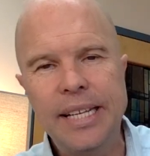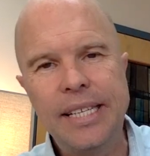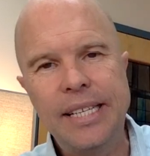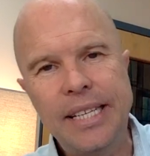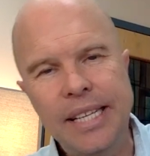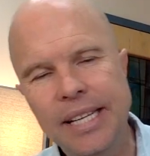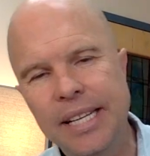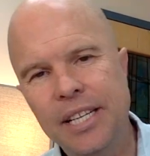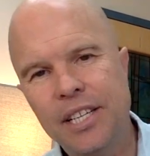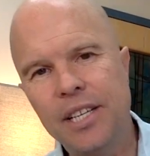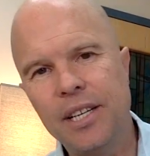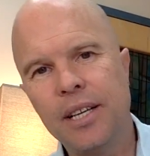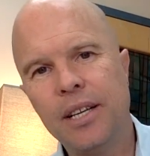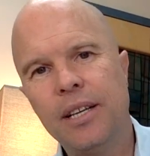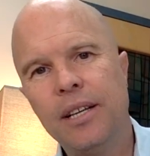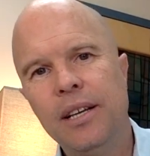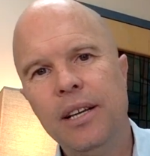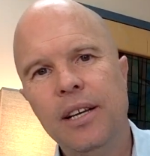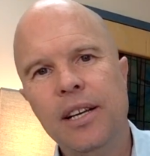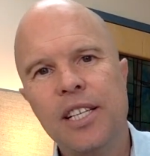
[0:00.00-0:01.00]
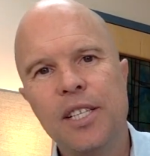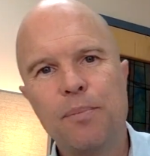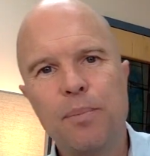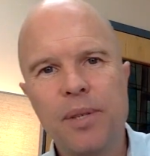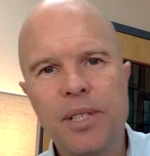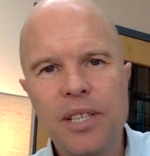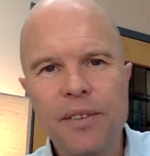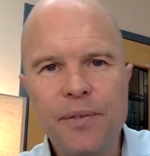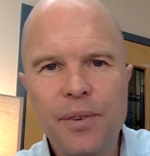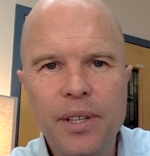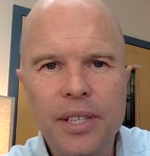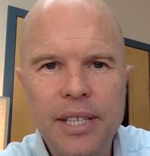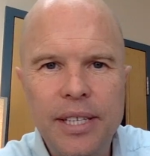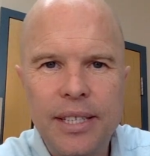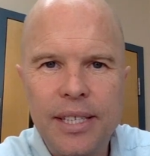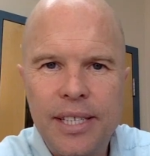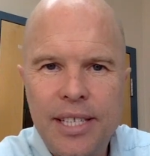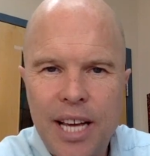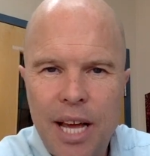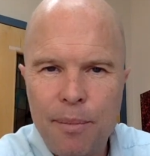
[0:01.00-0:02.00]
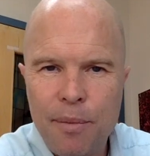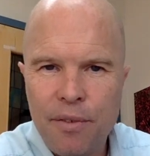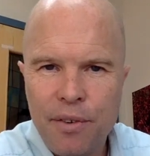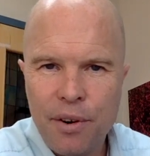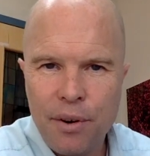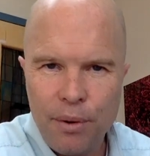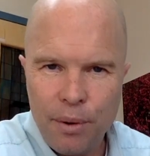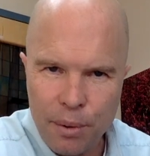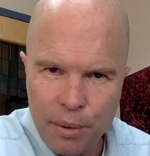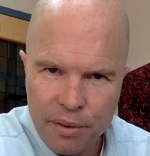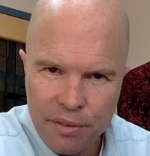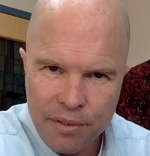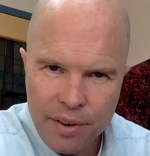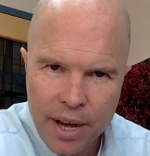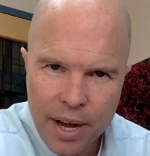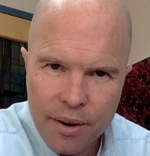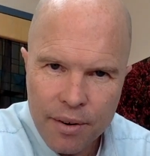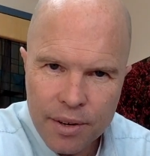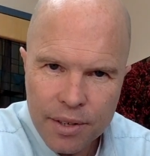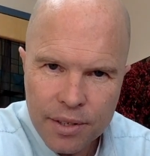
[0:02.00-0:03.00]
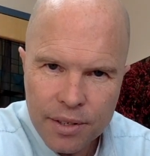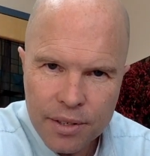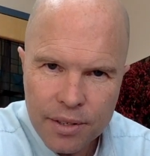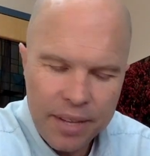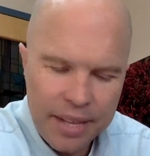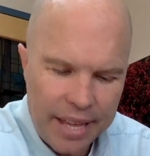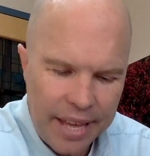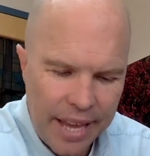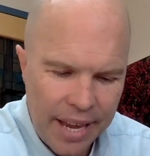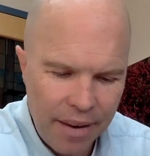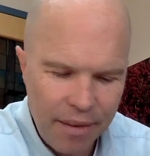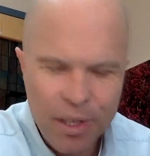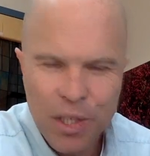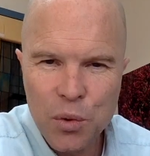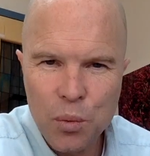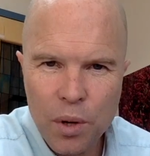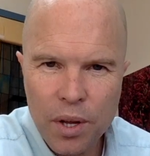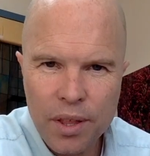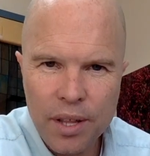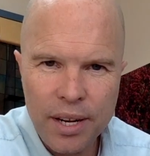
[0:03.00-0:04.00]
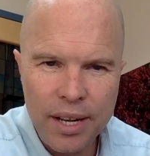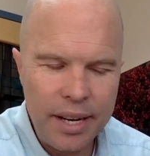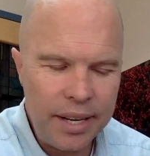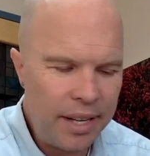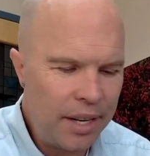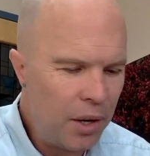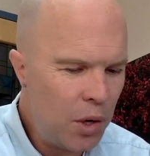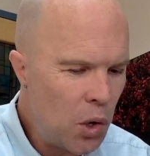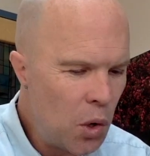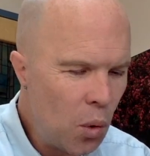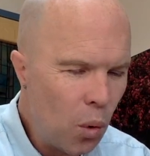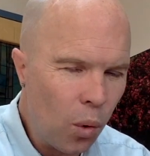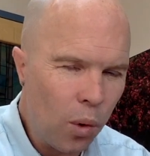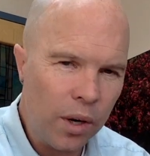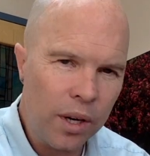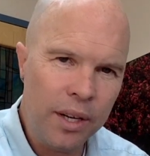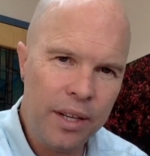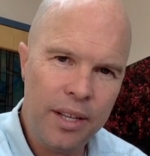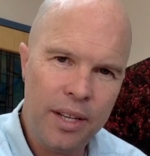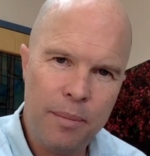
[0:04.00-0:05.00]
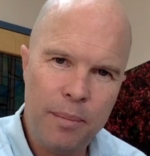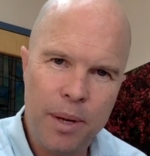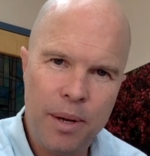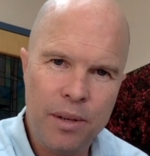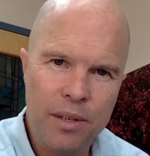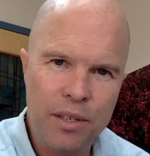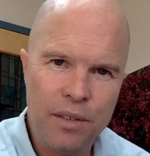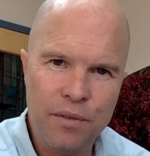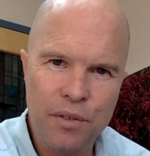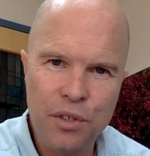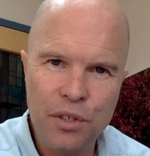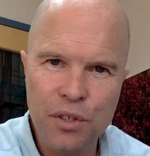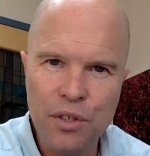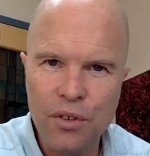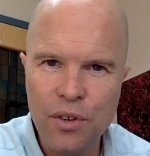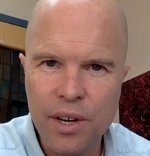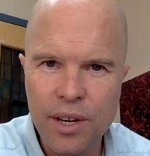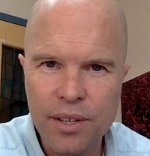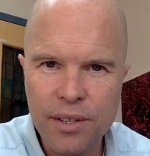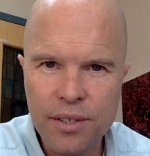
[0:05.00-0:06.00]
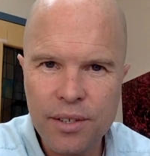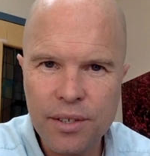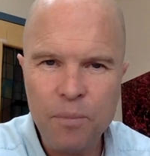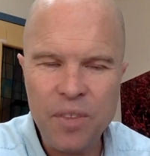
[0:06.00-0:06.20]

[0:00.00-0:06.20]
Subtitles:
Teaching, specifically in the time of coronavirus, carries with it an inordinate amount of stress.